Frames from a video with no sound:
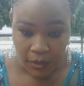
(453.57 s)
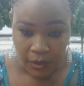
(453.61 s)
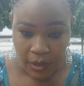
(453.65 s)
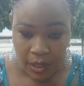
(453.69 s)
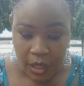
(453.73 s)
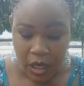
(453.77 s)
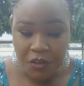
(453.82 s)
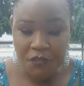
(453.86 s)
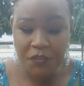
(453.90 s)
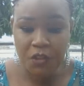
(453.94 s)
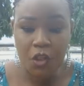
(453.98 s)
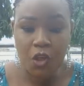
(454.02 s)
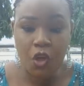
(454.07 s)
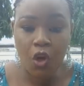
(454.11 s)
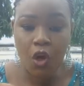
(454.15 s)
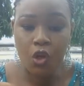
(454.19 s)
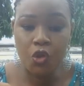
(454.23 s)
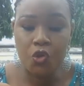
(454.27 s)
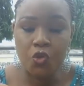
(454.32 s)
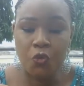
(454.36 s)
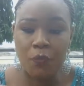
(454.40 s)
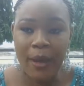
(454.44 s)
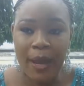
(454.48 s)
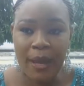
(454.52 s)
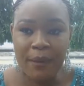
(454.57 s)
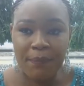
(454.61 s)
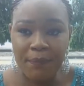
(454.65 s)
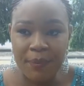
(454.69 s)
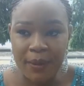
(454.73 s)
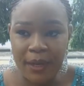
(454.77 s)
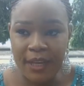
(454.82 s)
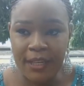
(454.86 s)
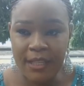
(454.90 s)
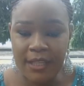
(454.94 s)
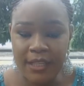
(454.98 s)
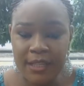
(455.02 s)
If you go to my
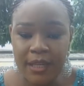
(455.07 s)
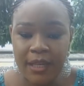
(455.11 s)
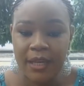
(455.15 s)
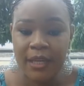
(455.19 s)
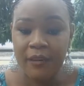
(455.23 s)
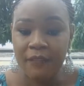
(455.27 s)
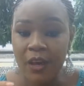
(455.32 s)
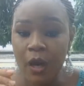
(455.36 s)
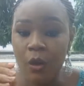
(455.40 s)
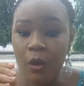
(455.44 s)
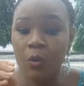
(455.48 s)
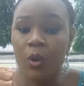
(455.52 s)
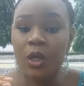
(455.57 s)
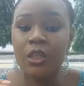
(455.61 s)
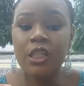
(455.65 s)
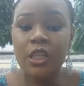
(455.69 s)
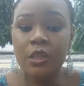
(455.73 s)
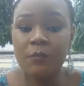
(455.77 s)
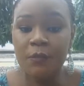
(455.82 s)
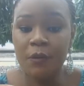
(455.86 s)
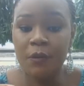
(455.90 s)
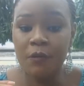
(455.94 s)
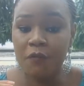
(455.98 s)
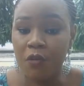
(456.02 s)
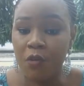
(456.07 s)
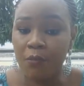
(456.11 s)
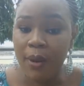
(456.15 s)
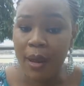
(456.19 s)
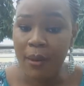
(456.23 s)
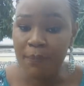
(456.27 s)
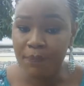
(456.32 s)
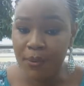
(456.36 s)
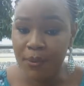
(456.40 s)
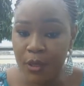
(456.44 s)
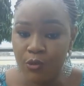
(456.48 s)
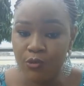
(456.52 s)
page, if you are watching me from
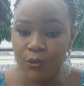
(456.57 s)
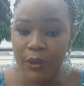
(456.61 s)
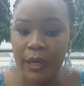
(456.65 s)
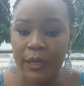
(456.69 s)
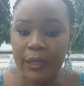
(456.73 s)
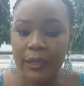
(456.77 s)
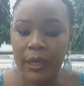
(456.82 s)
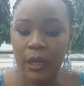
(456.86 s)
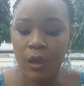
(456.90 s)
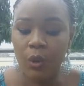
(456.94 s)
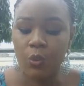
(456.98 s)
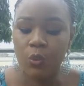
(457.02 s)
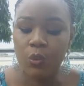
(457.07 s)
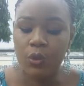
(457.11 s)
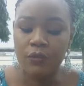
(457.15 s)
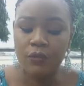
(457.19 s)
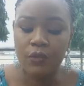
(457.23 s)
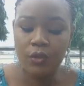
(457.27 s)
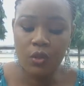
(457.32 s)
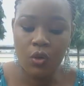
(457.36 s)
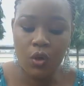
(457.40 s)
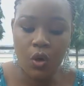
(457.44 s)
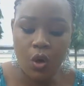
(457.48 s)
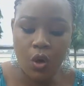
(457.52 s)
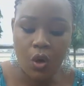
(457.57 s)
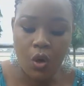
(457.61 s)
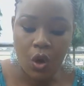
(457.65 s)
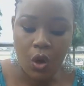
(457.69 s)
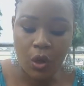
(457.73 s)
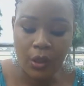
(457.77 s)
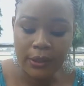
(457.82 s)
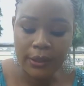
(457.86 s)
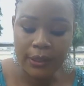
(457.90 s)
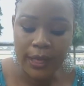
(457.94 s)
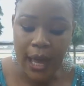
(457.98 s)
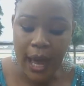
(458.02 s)
my page right now, if you go
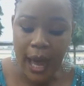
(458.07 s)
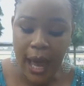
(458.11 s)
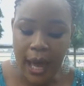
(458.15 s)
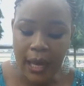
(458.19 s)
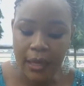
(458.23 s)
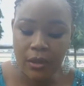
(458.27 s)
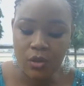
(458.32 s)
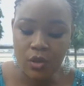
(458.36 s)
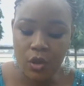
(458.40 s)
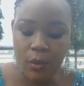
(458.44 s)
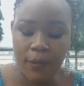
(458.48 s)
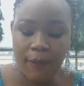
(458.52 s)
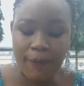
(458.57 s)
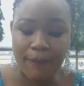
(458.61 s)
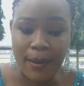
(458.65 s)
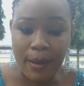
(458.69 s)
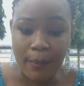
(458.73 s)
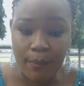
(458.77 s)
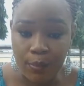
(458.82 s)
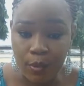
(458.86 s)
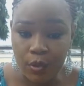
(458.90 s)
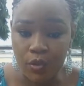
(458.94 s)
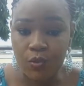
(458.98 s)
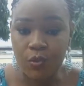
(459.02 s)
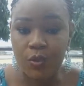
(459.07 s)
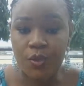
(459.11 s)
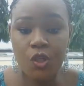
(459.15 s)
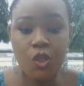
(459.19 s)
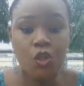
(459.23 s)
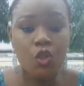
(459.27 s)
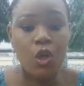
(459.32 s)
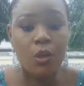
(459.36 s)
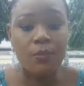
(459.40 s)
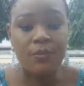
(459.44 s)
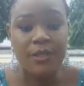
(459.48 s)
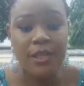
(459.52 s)
under some of my posts, you see
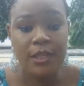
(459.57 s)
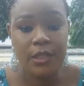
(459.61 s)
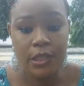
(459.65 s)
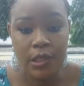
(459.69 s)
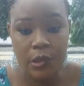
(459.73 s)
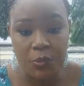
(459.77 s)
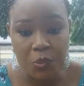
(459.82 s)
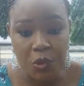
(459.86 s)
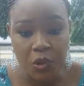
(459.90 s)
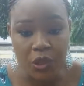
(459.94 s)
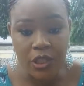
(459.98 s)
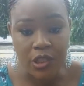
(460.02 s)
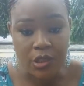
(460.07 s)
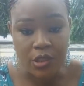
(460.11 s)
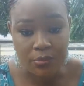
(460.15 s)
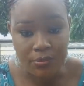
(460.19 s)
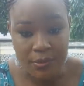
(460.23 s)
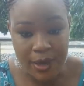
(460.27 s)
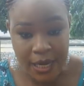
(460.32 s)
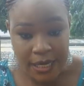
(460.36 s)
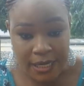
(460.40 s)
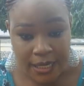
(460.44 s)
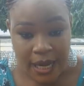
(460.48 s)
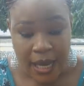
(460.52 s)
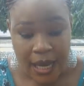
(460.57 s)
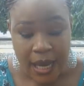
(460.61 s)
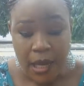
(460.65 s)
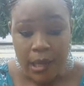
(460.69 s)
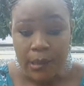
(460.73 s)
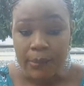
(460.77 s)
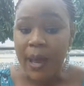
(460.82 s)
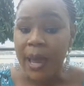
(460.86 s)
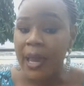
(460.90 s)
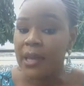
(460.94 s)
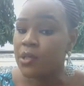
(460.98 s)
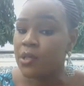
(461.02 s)
some testimonies made
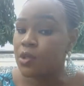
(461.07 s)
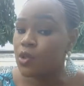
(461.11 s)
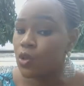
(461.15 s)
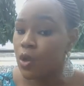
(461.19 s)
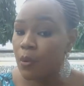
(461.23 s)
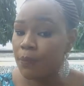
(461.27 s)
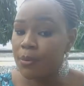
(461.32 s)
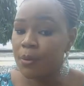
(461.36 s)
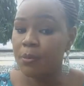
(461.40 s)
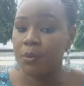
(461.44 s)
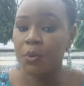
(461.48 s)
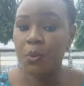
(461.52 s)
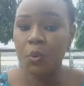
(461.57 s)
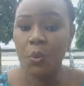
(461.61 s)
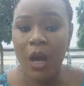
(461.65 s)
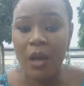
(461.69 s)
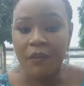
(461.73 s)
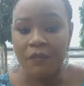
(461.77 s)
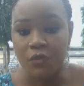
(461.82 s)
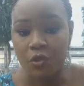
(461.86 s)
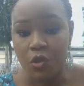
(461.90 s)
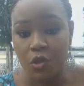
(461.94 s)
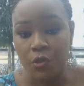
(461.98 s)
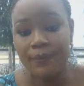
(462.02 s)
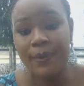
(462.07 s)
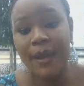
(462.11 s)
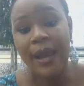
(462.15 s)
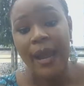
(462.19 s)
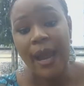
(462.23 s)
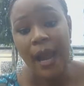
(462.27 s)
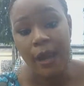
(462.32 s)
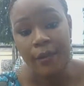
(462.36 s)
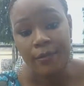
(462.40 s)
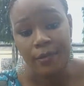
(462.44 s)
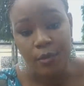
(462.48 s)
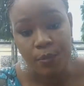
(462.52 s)
by some people who have used my
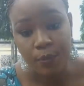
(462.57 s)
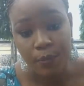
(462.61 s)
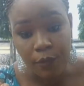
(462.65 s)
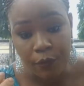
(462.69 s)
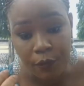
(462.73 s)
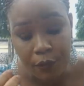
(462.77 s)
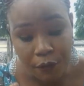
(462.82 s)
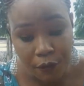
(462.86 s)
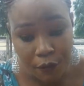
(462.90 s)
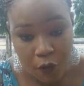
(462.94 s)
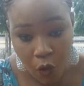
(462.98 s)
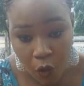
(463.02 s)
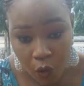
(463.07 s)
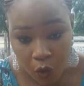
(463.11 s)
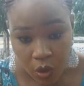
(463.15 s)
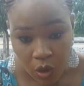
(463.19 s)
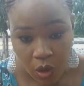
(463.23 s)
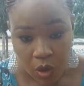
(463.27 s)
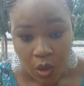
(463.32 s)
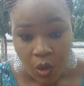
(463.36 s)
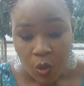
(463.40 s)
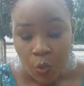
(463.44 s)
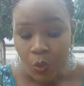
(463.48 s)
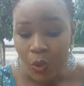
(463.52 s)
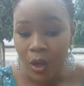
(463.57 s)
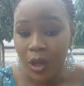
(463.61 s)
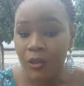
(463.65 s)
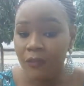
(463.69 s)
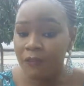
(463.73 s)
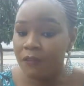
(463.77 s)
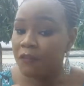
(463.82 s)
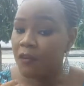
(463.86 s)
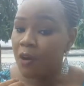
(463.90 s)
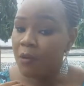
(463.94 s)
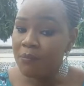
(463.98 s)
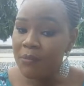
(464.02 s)
herbs before. Well,
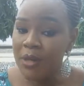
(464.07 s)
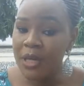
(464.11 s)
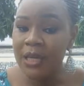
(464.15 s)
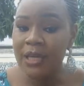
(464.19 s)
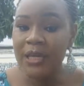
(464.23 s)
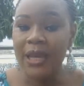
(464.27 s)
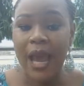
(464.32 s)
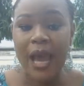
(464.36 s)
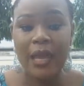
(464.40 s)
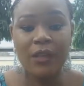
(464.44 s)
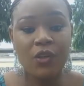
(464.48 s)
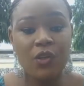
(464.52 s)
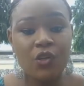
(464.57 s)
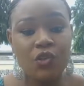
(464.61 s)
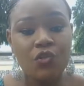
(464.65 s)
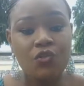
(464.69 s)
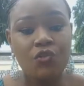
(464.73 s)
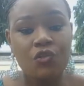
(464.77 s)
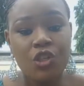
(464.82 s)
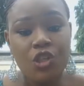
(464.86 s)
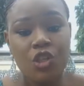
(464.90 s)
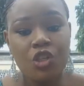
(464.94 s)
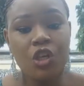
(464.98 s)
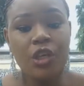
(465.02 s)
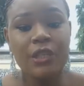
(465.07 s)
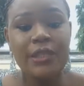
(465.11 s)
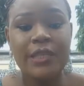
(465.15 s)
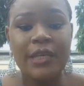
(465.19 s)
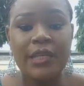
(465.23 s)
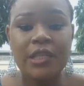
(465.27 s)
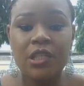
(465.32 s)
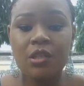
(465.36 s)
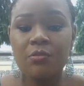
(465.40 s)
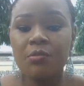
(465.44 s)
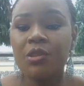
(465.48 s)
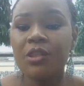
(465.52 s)
for me, I don't screenshot
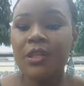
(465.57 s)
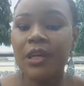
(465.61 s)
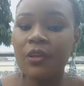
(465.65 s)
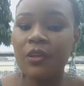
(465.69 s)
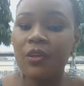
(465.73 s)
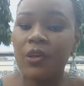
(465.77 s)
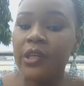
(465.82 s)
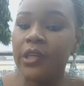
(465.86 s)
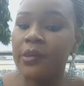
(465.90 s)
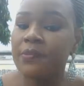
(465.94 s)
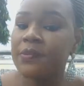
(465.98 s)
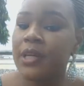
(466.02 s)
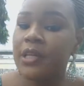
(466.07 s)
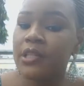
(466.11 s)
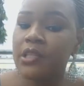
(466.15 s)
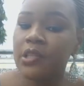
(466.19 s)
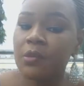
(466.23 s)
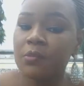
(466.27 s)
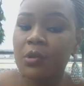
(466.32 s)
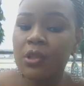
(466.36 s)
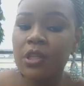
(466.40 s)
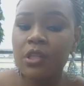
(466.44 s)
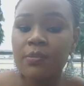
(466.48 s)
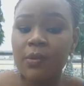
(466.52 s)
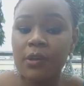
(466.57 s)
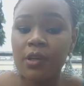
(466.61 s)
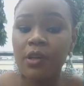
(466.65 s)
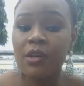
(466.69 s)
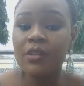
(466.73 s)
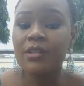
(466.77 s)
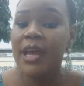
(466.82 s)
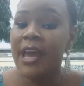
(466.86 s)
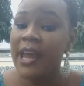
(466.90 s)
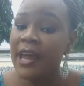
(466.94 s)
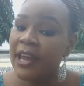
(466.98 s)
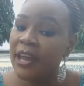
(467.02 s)
testimonies, I don't keep testimonies,
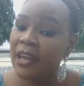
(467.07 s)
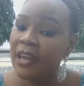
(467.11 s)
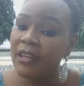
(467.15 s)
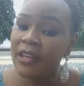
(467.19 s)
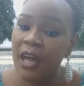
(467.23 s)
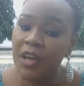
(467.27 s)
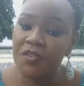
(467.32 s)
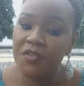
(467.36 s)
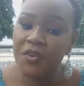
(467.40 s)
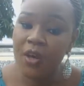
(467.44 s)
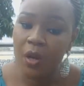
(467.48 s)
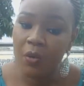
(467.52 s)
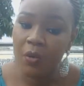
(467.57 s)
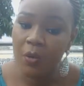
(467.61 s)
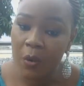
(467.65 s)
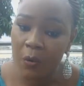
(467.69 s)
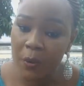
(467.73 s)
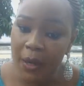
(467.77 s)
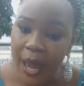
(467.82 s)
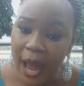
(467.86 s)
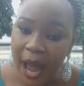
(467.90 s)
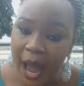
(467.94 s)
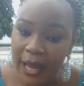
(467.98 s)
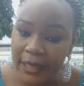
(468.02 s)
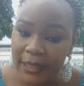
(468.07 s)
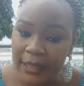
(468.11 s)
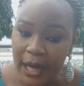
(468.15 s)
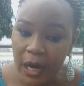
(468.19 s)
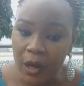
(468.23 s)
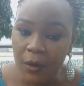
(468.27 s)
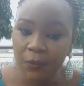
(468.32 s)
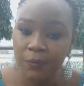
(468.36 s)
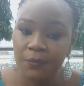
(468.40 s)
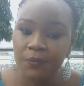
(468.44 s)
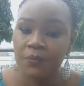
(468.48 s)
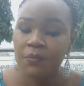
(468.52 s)
because in Nigeria where we are now,